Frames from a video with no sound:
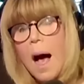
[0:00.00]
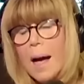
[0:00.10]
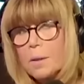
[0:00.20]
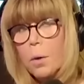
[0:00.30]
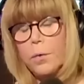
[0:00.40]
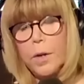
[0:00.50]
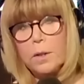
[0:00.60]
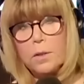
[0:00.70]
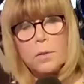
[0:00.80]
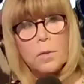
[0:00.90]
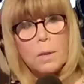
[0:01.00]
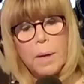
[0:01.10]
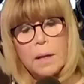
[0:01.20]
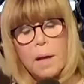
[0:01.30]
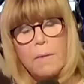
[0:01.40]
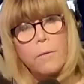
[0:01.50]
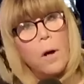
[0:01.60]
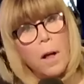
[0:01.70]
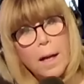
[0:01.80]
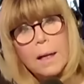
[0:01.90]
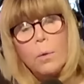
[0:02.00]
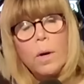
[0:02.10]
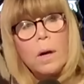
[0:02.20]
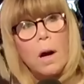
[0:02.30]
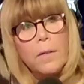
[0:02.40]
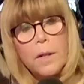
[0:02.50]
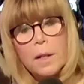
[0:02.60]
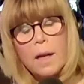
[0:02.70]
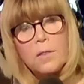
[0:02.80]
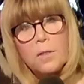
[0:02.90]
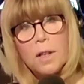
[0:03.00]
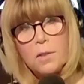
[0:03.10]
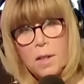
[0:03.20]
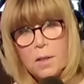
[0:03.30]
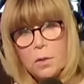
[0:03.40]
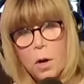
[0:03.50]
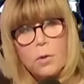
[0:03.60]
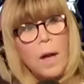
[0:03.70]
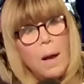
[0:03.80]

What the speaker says: I don't think this is going to make landfall anywhere on the United States East Coast.